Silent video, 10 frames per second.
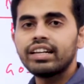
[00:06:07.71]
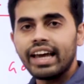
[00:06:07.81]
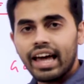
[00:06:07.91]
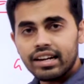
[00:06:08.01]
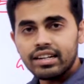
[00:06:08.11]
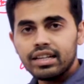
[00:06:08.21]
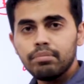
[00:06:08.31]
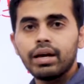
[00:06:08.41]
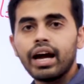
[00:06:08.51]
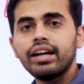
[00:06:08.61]
guarantee
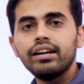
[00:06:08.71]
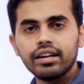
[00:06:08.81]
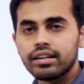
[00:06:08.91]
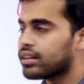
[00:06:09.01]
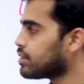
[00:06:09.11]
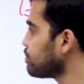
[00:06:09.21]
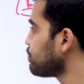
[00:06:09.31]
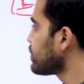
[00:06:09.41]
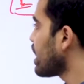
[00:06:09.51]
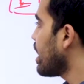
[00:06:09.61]
behind it.
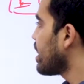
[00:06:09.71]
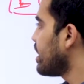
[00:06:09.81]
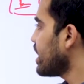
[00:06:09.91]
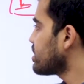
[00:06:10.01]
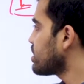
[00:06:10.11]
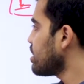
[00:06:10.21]
Next